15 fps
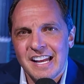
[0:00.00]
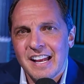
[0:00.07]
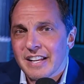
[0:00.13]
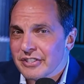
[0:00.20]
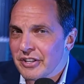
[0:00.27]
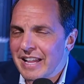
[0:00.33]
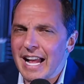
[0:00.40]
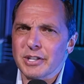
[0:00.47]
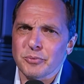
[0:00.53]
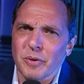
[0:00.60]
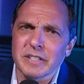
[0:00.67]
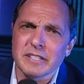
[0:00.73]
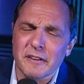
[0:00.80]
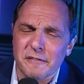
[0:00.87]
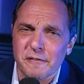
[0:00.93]
So that's one
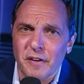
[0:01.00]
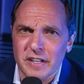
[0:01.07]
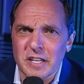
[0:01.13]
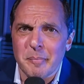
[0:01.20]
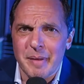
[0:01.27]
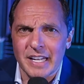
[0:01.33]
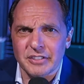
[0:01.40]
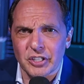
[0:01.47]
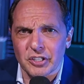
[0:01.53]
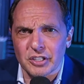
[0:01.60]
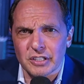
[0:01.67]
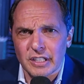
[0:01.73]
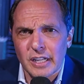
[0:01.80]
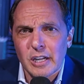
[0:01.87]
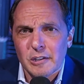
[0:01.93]
of the
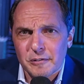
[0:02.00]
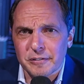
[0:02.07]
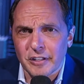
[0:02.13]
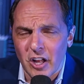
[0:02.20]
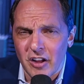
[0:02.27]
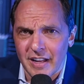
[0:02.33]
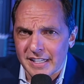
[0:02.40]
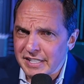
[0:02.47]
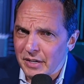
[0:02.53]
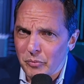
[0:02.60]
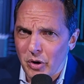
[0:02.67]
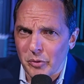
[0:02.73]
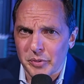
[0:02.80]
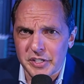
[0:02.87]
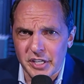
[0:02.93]
fundamental flaws in
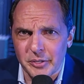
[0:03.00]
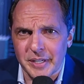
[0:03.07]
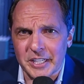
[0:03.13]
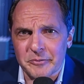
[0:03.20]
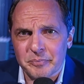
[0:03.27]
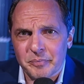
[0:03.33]
what we're doing,